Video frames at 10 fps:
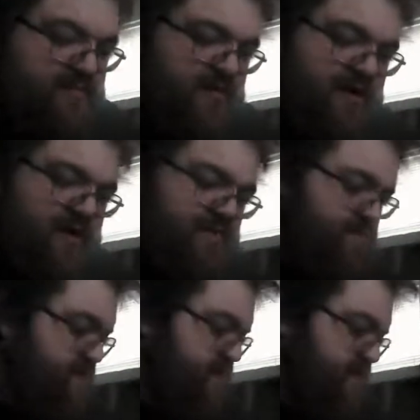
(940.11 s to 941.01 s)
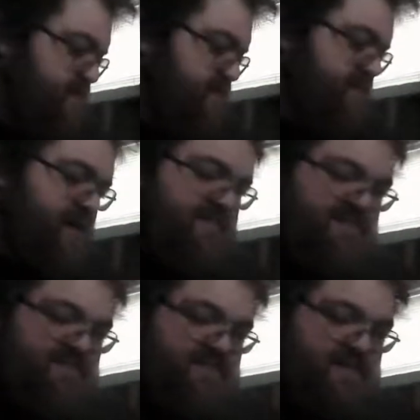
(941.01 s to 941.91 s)
crime and in
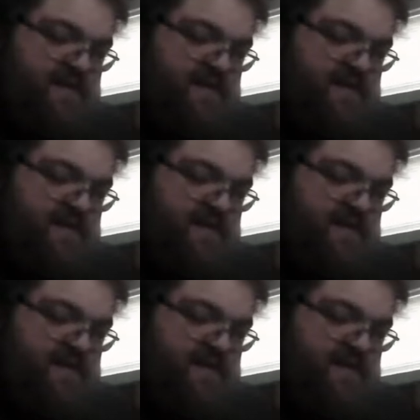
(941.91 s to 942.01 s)
life